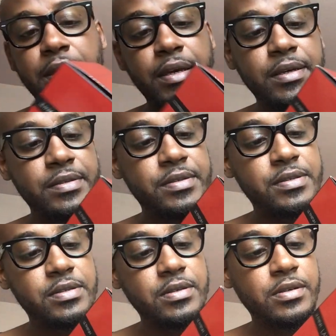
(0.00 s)

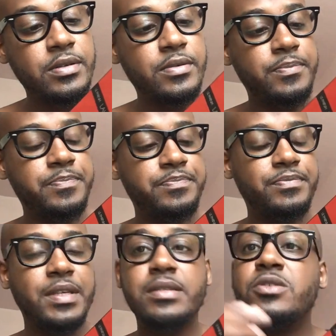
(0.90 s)
It's um,
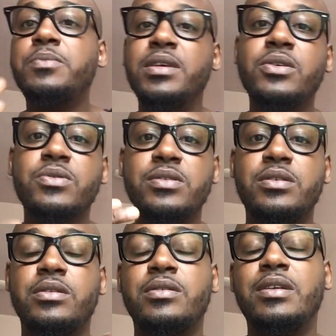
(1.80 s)
is to be
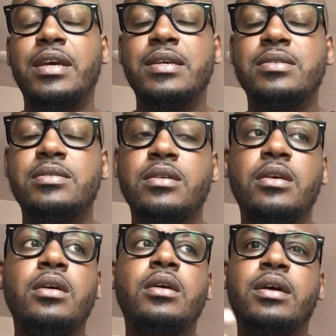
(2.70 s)
considered as
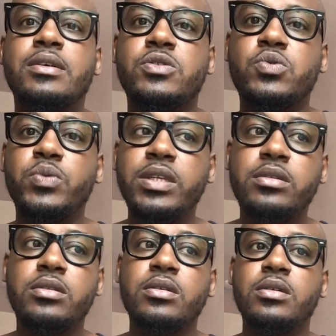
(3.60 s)
a
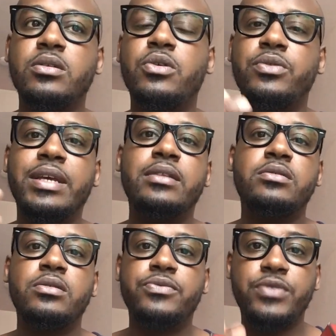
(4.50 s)
sweet
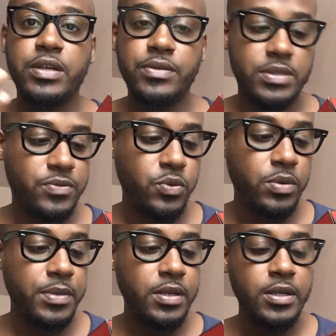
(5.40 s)
oriental fragrance for
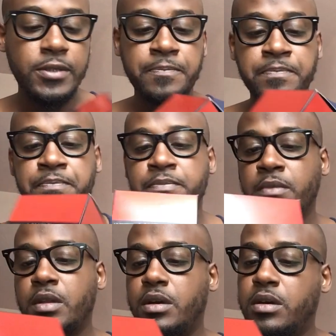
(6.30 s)
women.
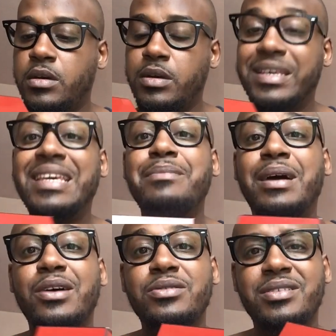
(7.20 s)
Uh, came
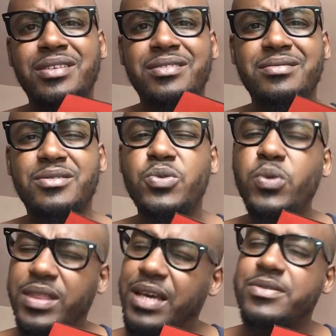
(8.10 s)
out in
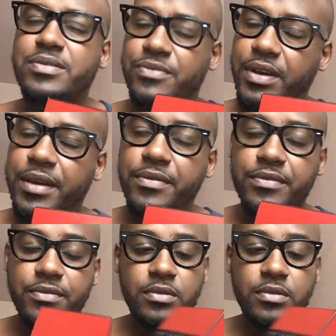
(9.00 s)
2005.